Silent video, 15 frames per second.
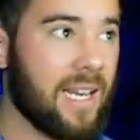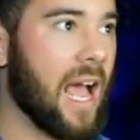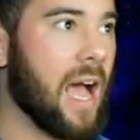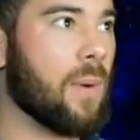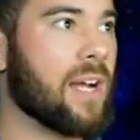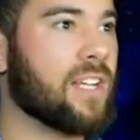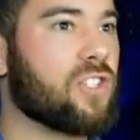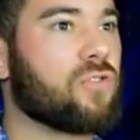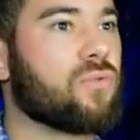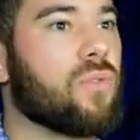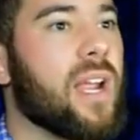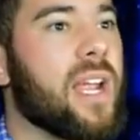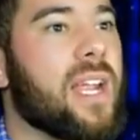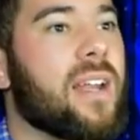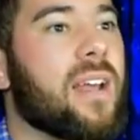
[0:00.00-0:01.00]
how I
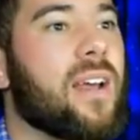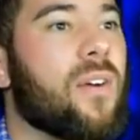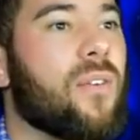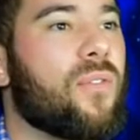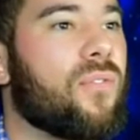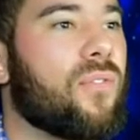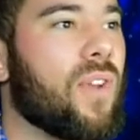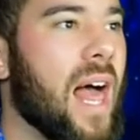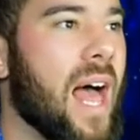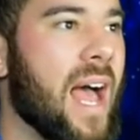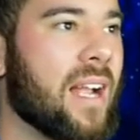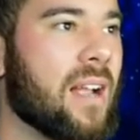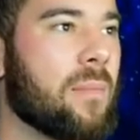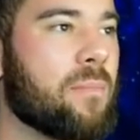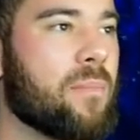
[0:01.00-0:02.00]
trade
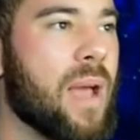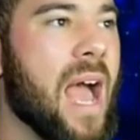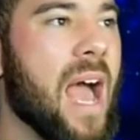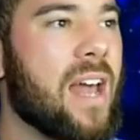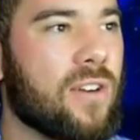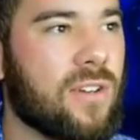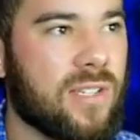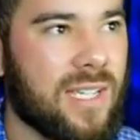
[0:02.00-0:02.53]
flag patterns.